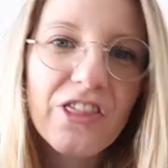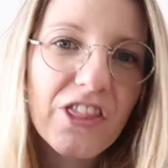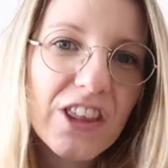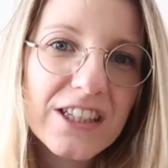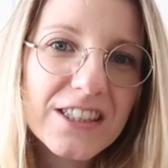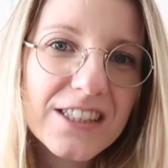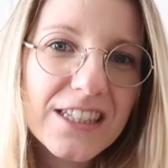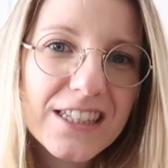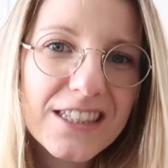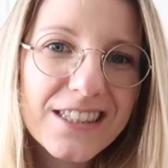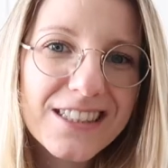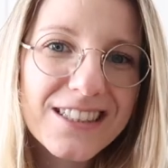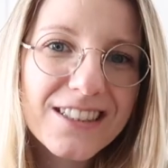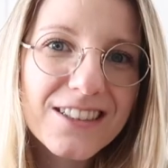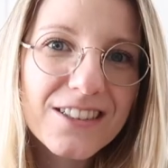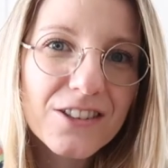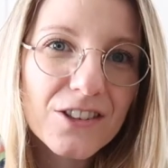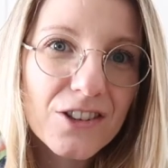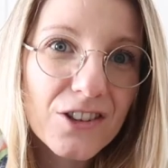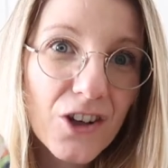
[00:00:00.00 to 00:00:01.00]
This is
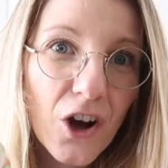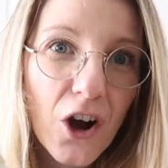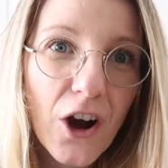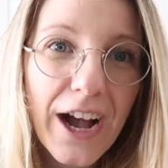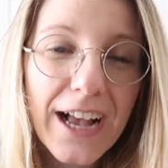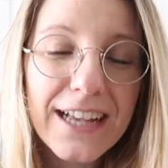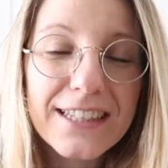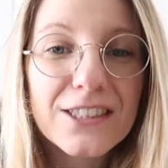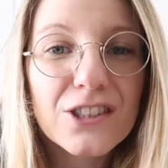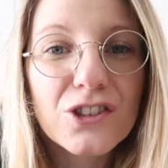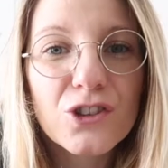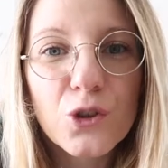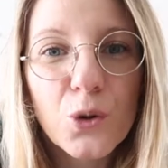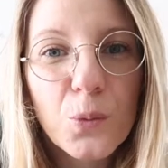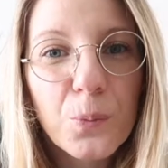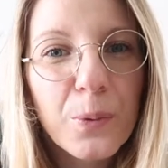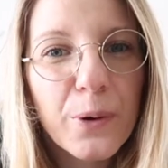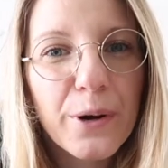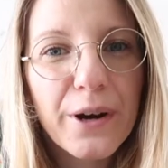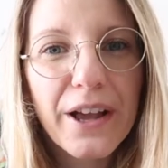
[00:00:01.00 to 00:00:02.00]
not a
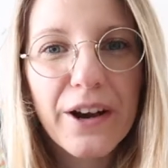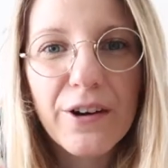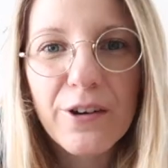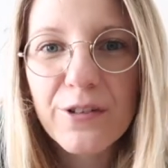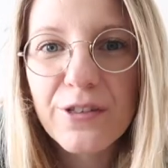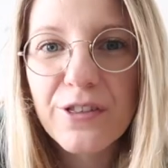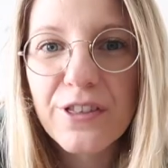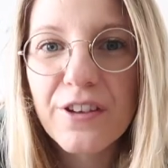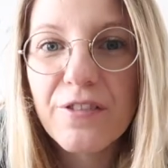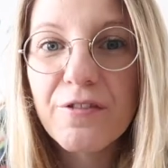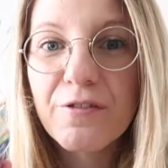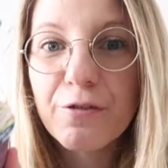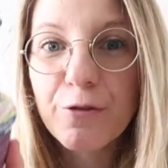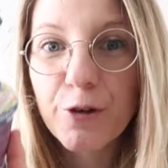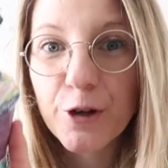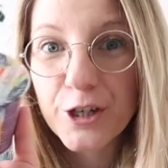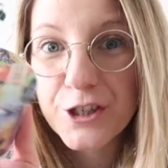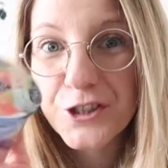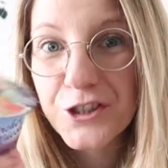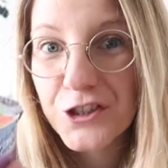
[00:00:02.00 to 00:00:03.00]
super healthy
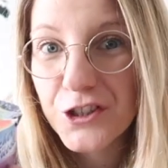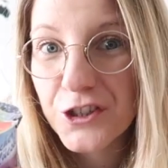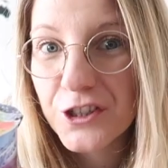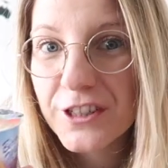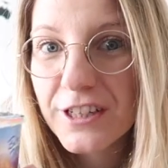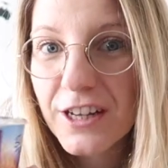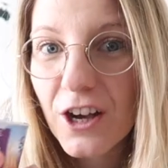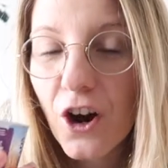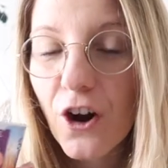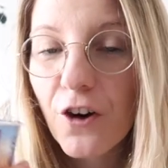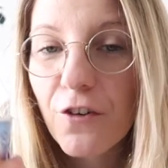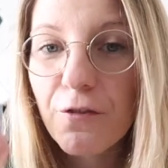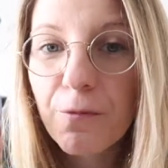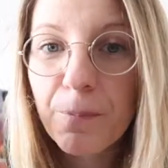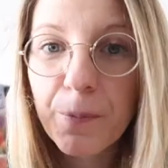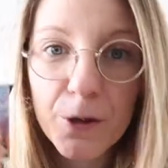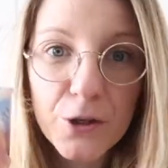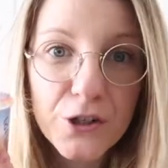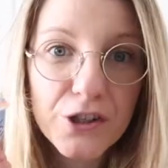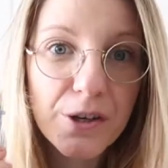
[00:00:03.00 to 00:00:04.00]
version
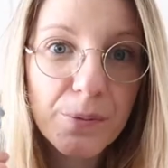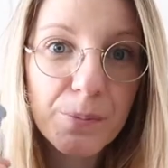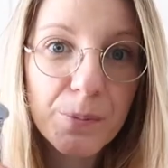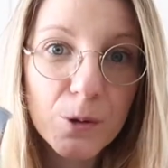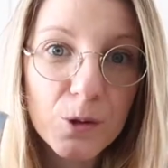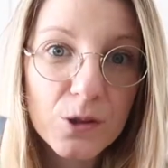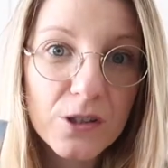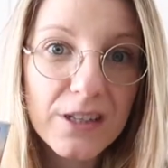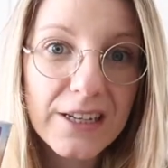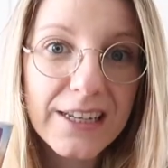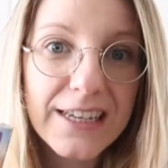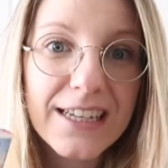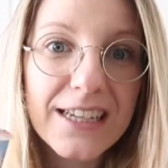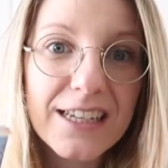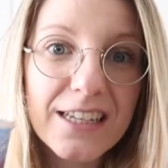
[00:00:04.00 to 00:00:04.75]
of Bisham muesli.